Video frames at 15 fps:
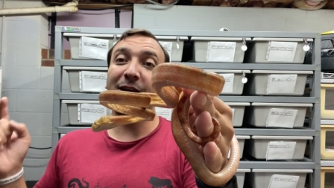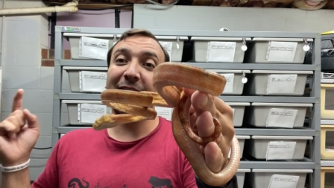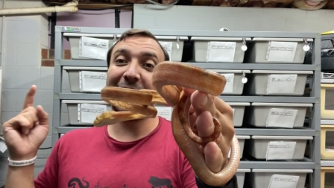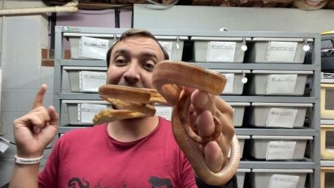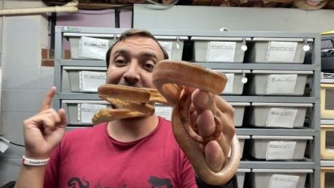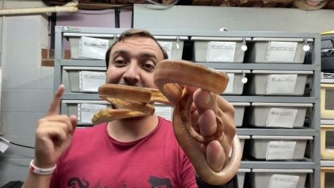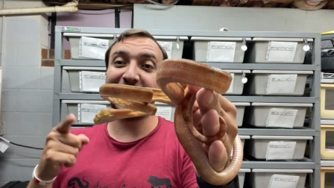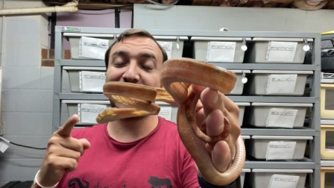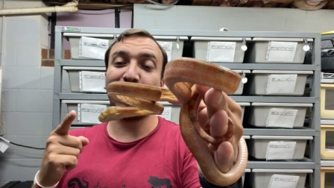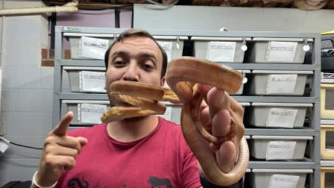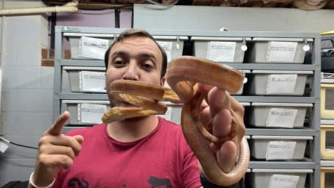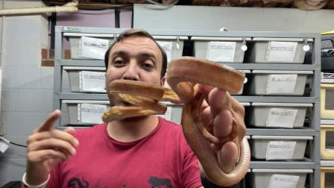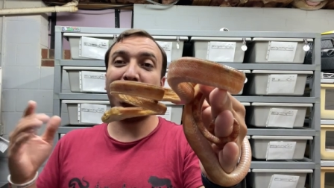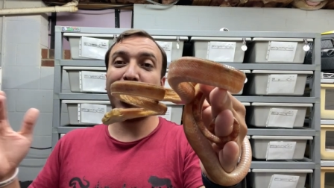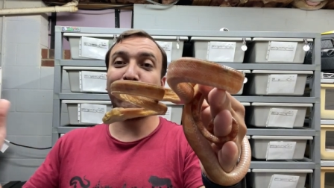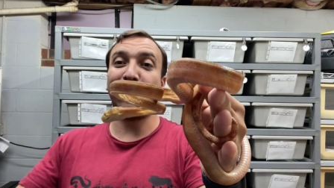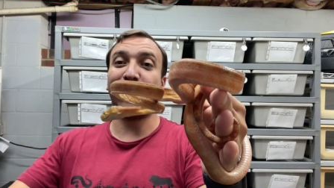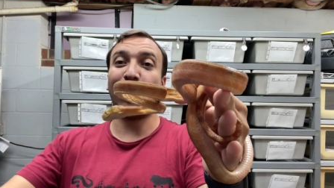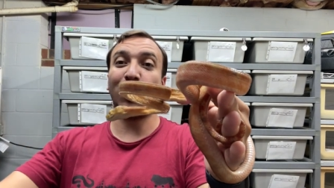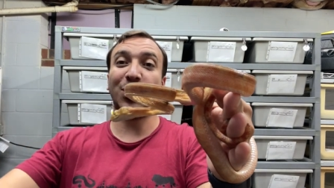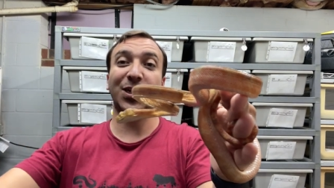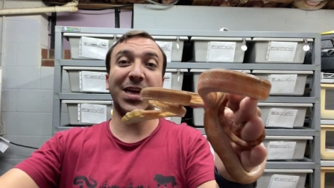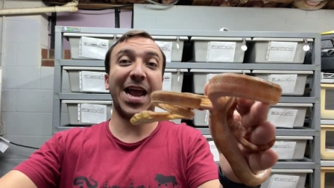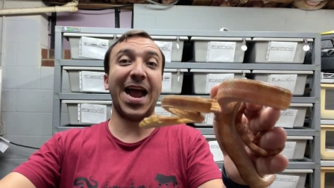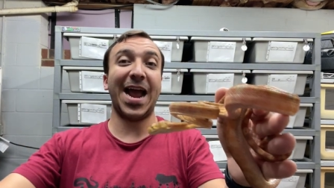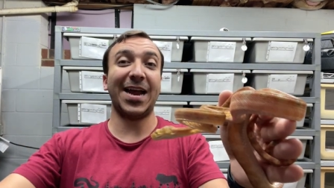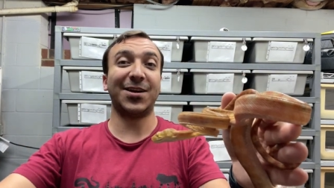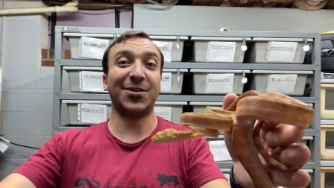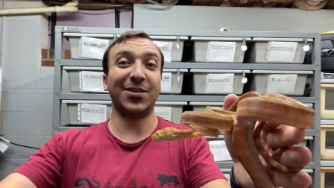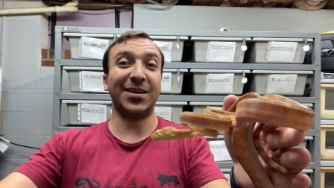get this girl back before she
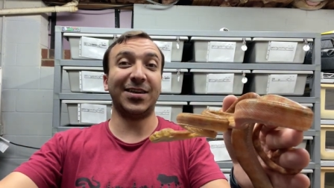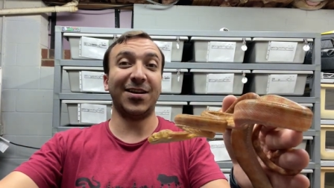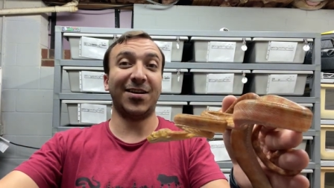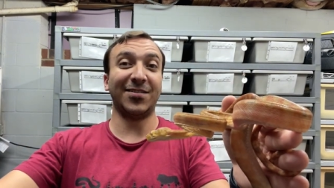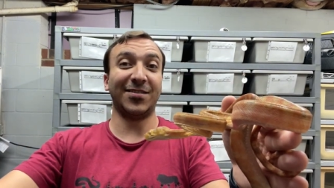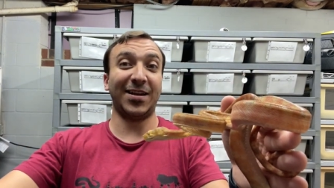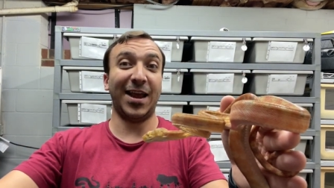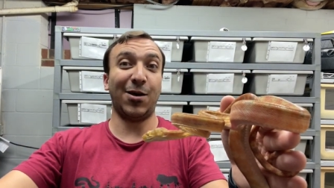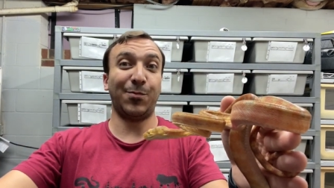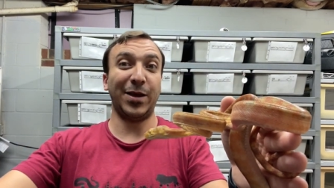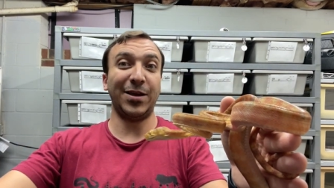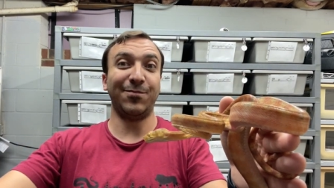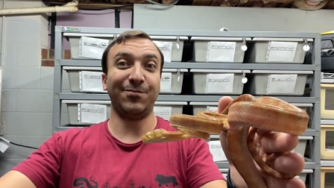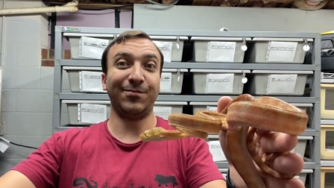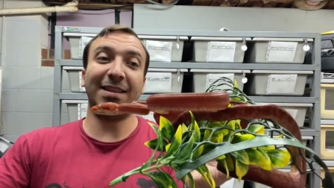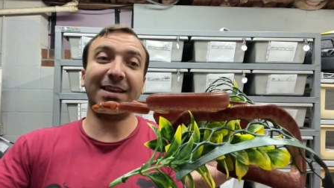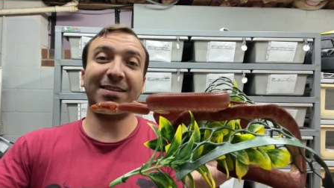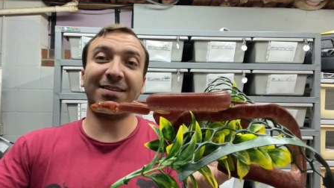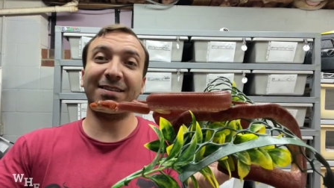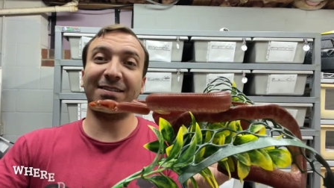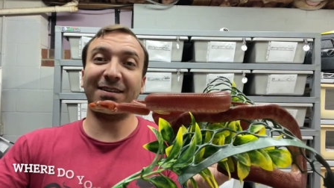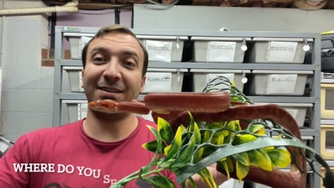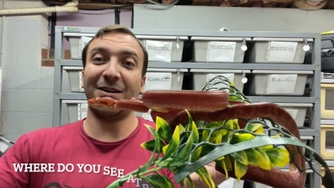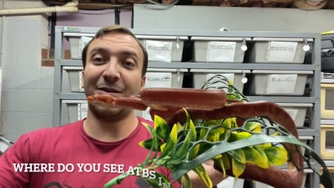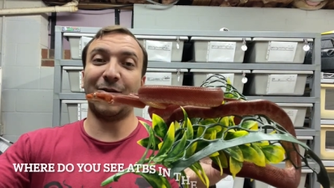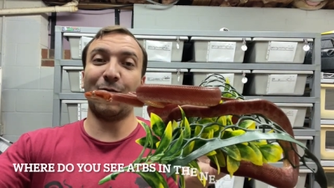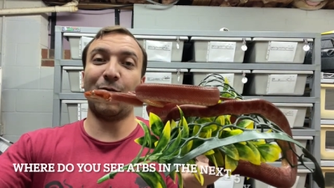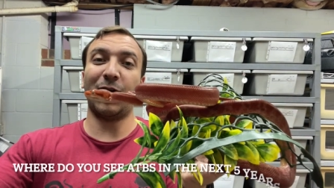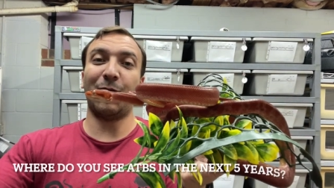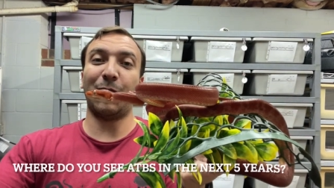actually does nail me. This is
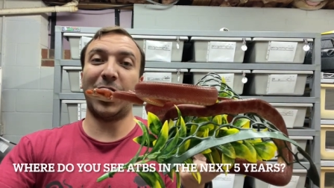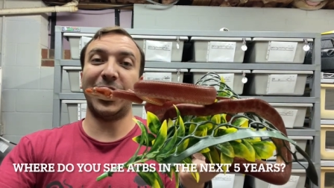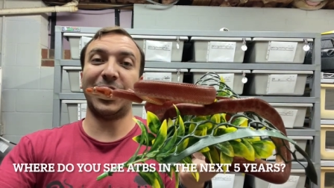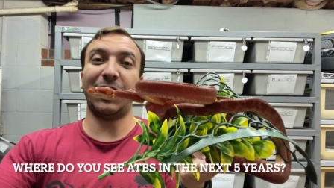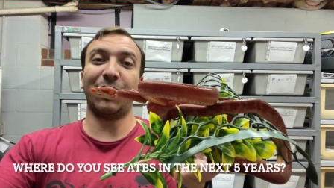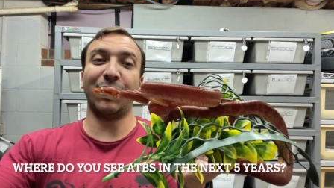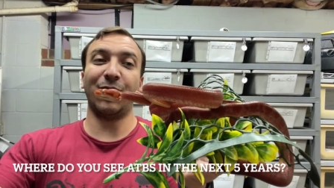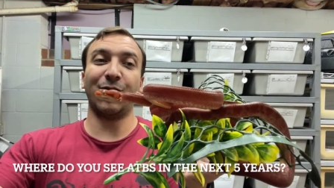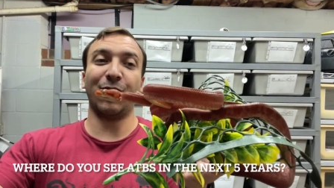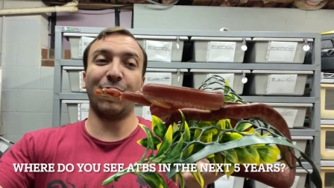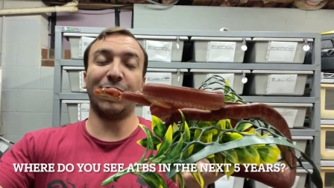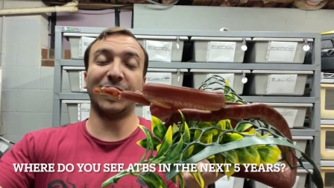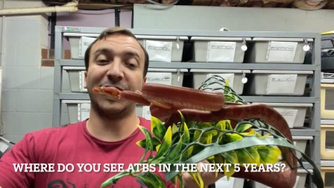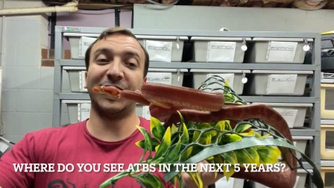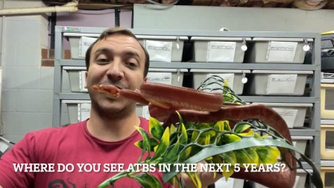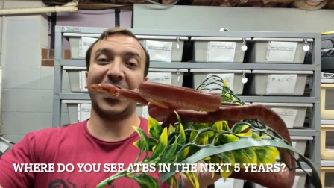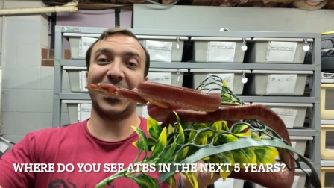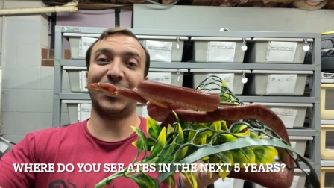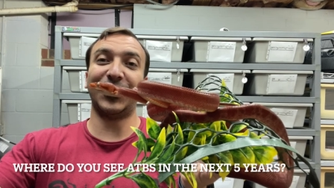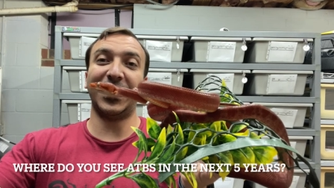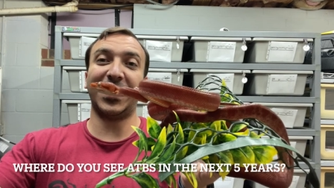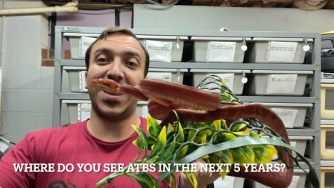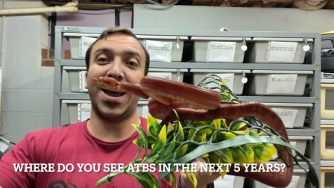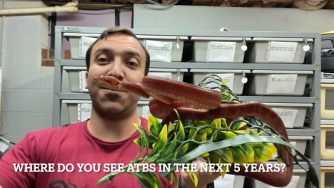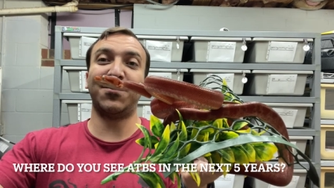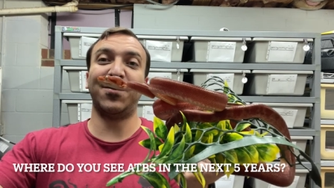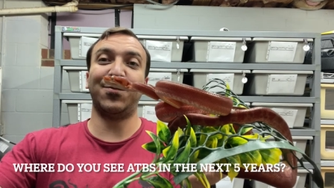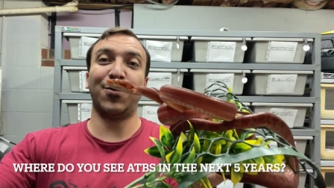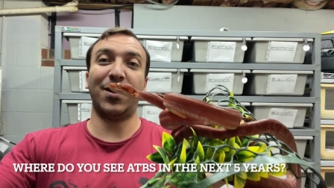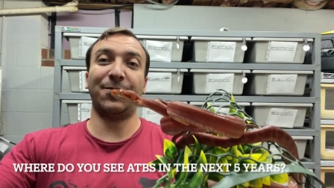another one of my younger girls. This is actually a
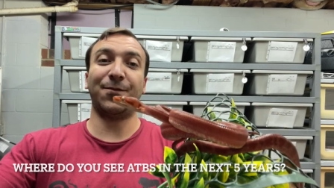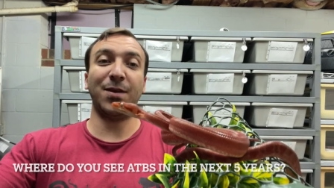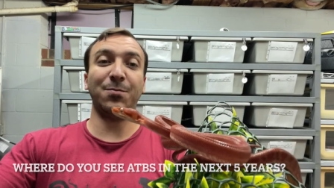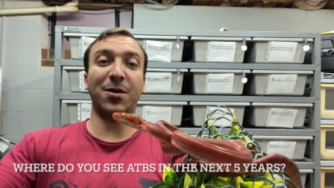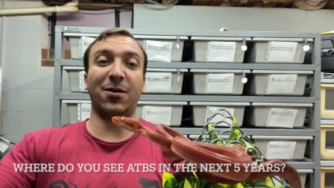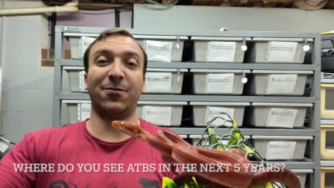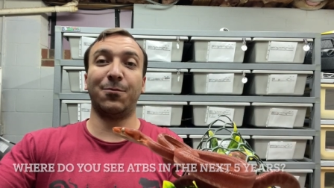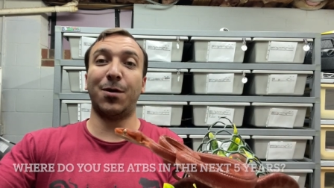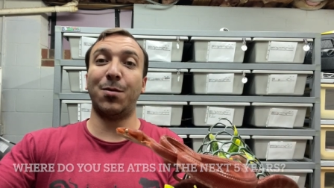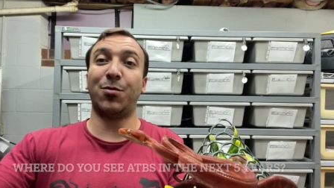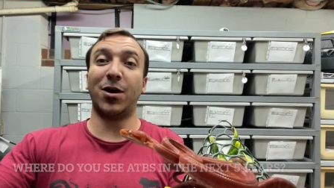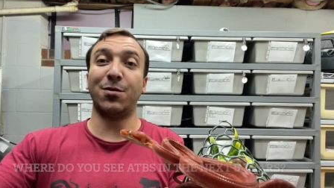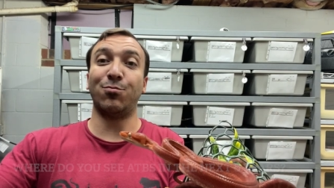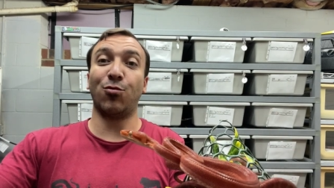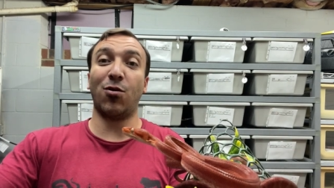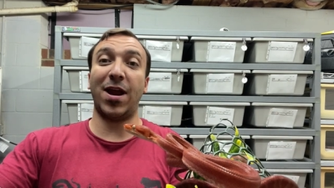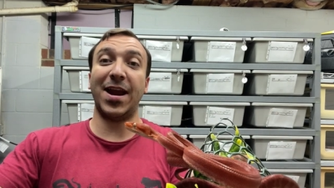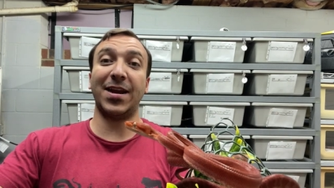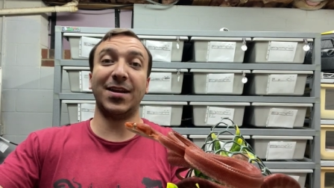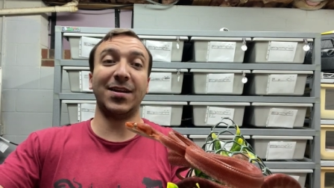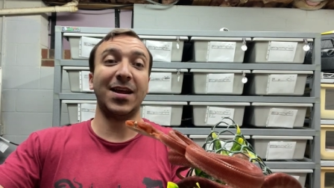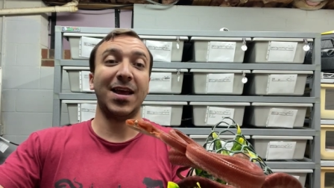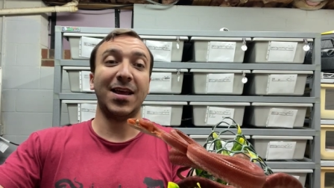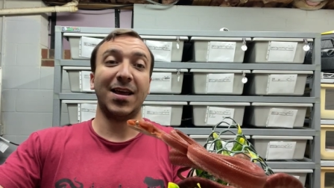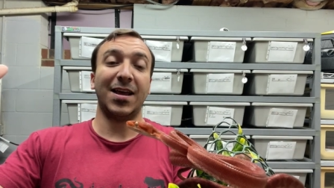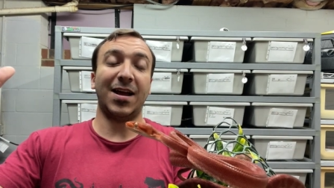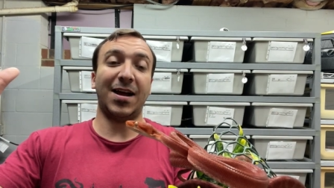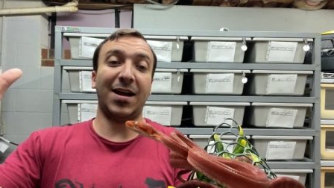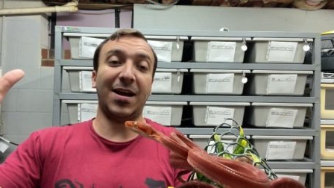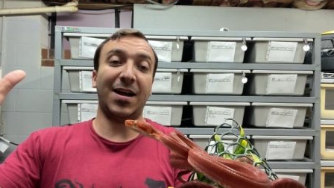captive bred female from my buddy Brandon.
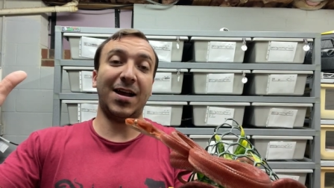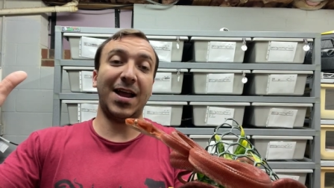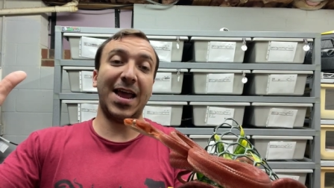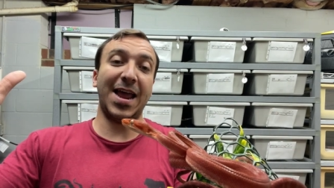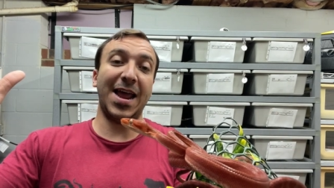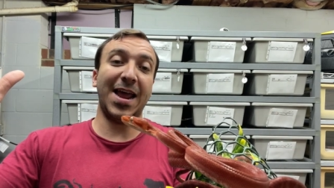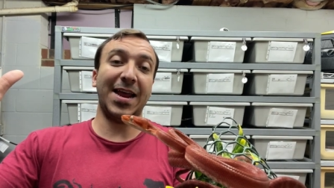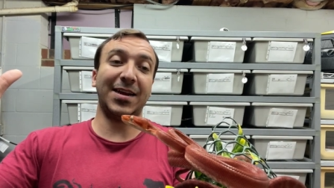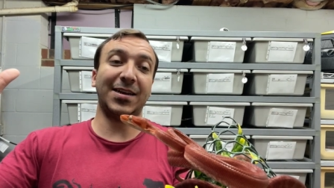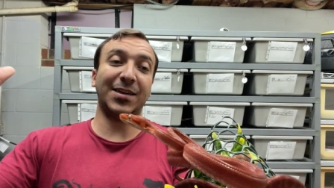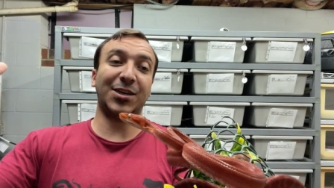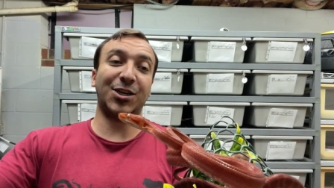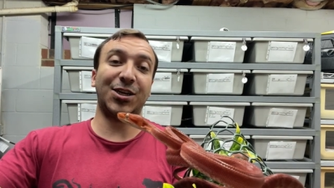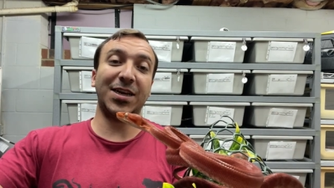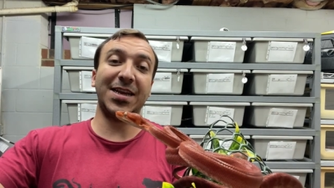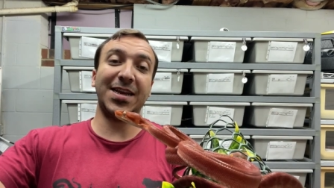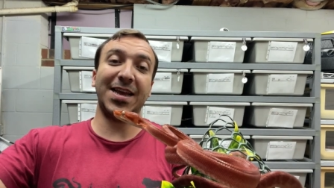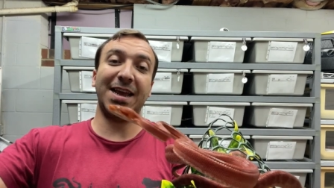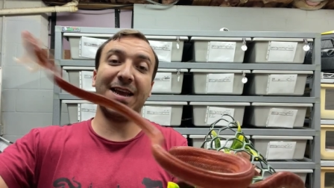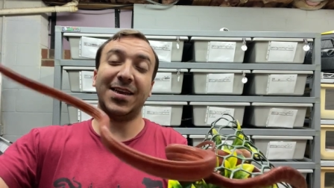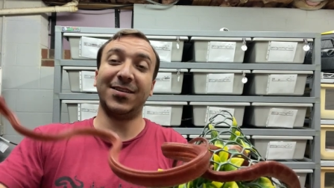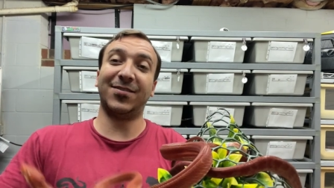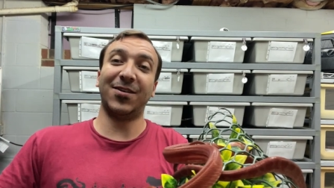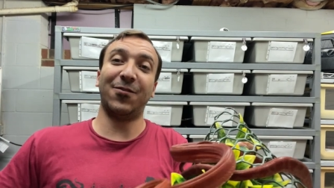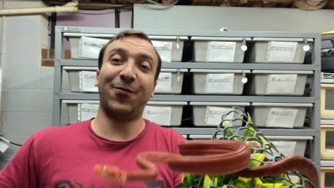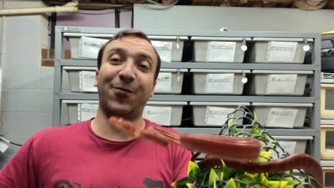Uh, and she is